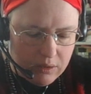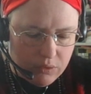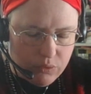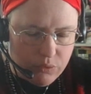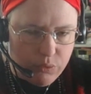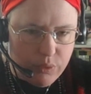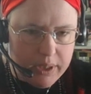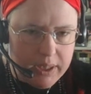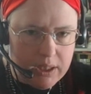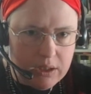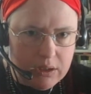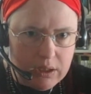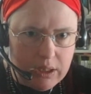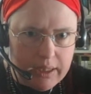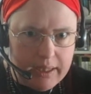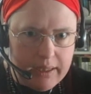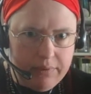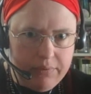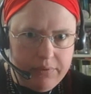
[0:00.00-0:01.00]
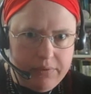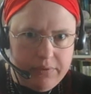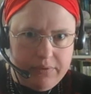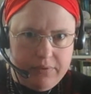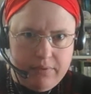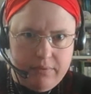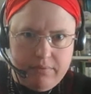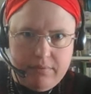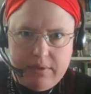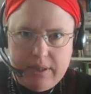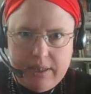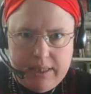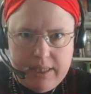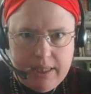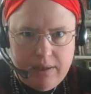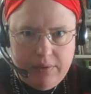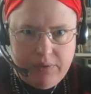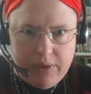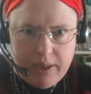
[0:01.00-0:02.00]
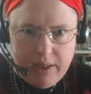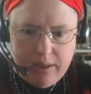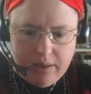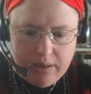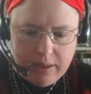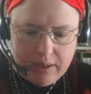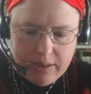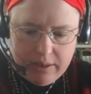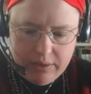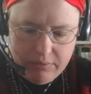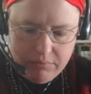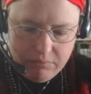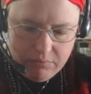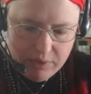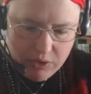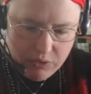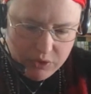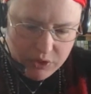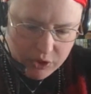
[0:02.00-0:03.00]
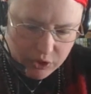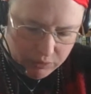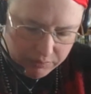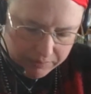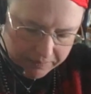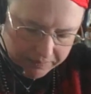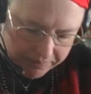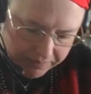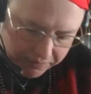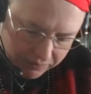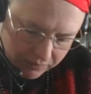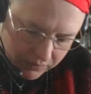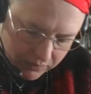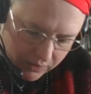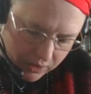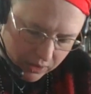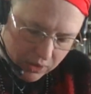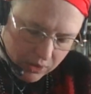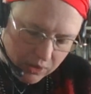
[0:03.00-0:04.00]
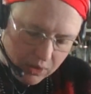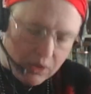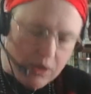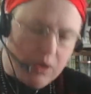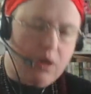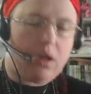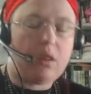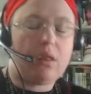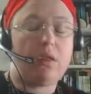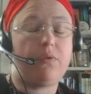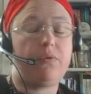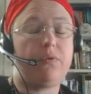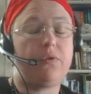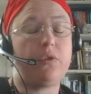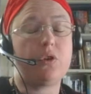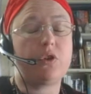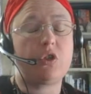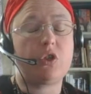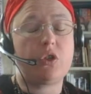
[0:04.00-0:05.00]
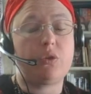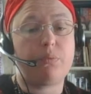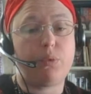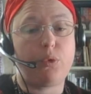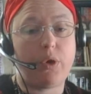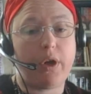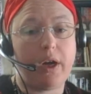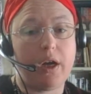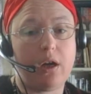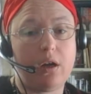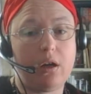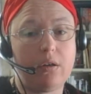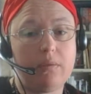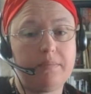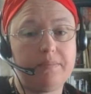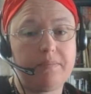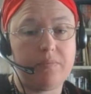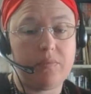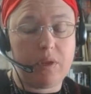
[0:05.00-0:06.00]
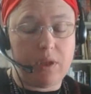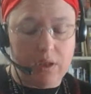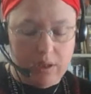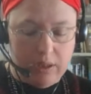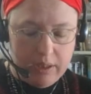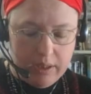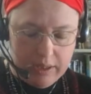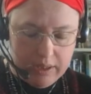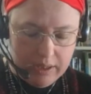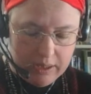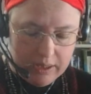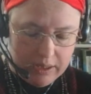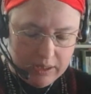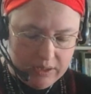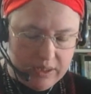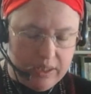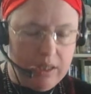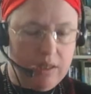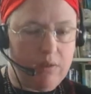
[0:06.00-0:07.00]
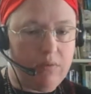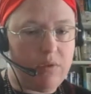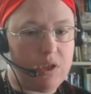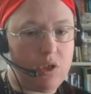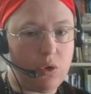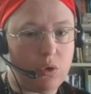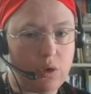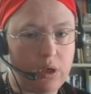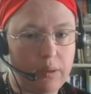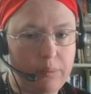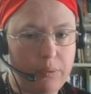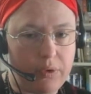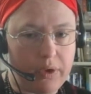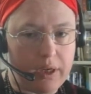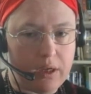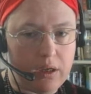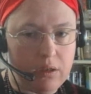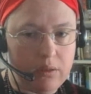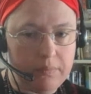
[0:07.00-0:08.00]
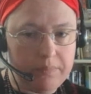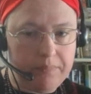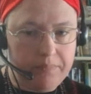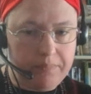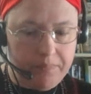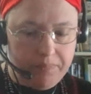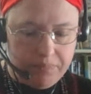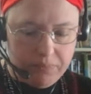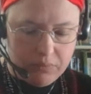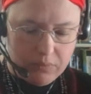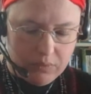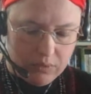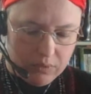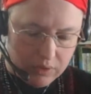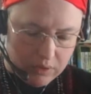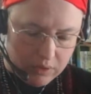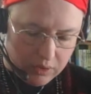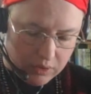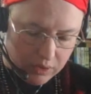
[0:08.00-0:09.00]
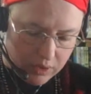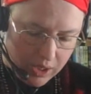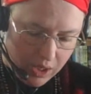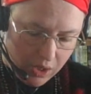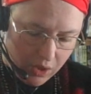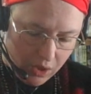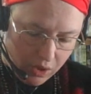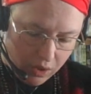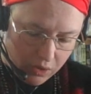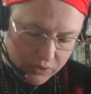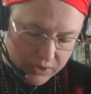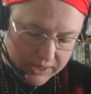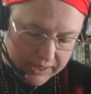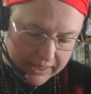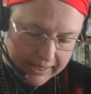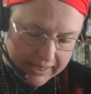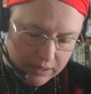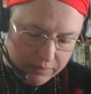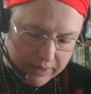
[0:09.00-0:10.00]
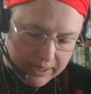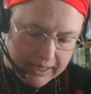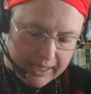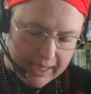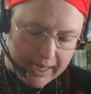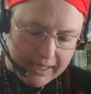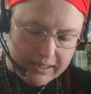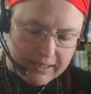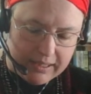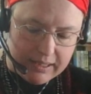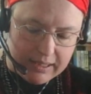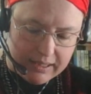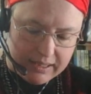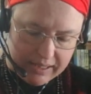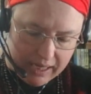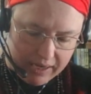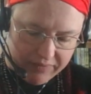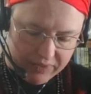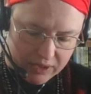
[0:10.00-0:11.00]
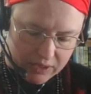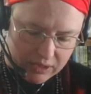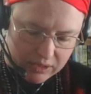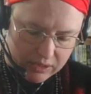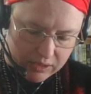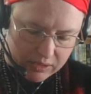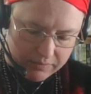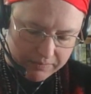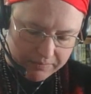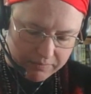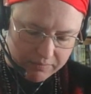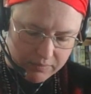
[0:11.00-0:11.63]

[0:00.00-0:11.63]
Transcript: Real live TV on YouTube. The first prayer is the invitatory prayer. O Dea, make haste to save us.